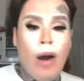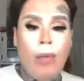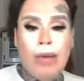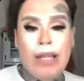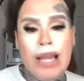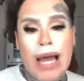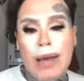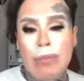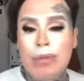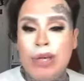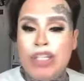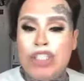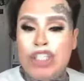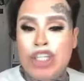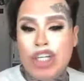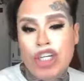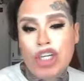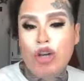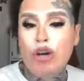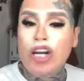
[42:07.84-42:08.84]
I'll be like,
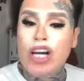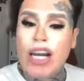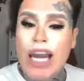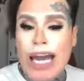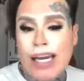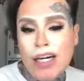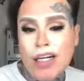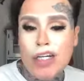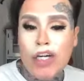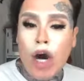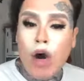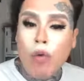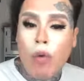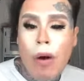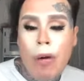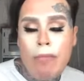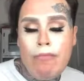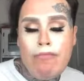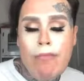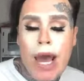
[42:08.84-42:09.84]
bitch, you look like a goat.
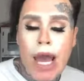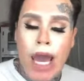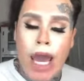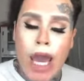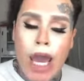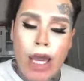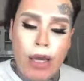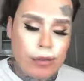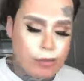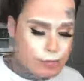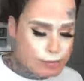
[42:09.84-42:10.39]
Bad.